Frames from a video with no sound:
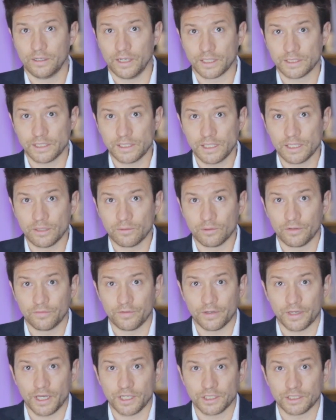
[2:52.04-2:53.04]
Existing
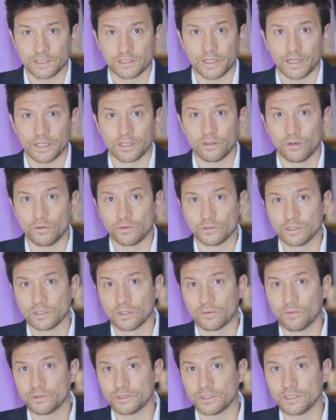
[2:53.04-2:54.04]
qualifications like those
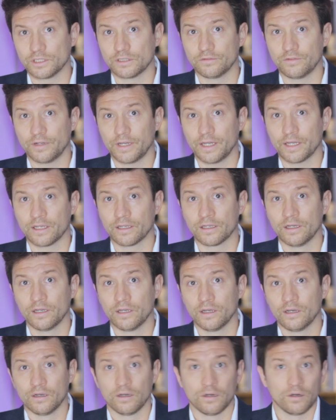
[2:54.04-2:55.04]
in quantity surveying
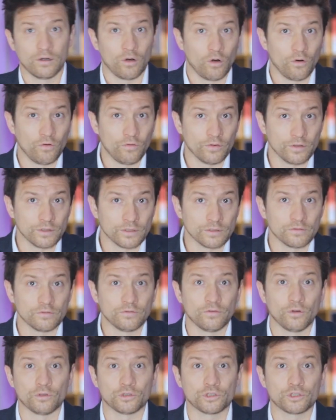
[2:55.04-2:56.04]
often
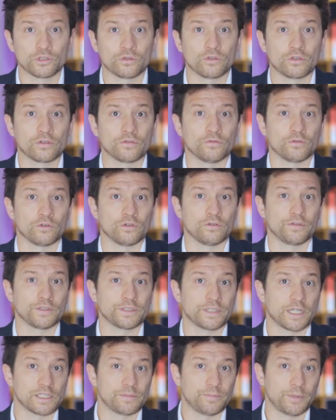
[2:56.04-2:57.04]
fall short for
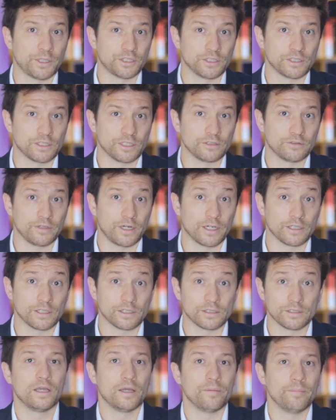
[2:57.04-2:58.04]
facade specialist
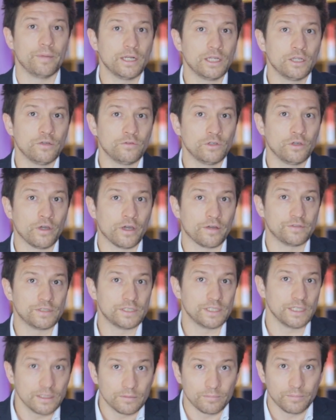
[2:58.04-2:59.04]
contractors. Many of you have
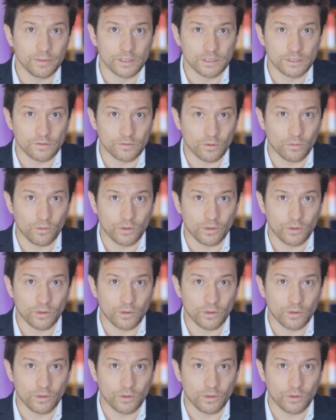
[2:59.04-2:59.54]
seen bills of